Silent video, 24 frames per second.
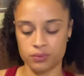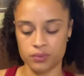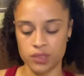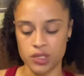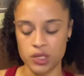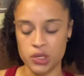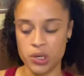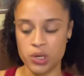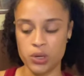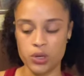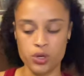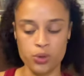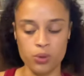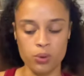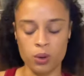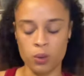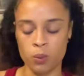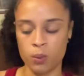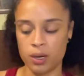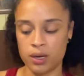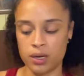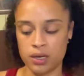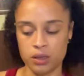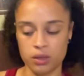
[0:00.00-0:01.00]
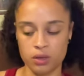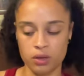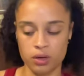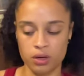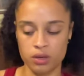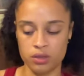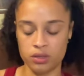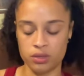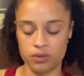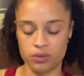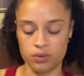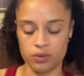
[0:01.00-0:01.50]
You you already
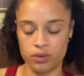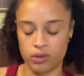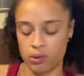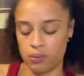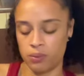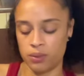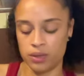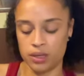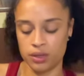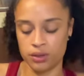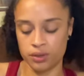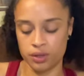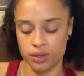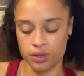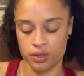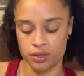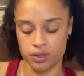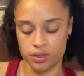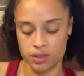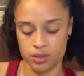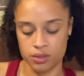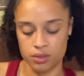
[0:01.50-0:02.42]
learned. You already learned.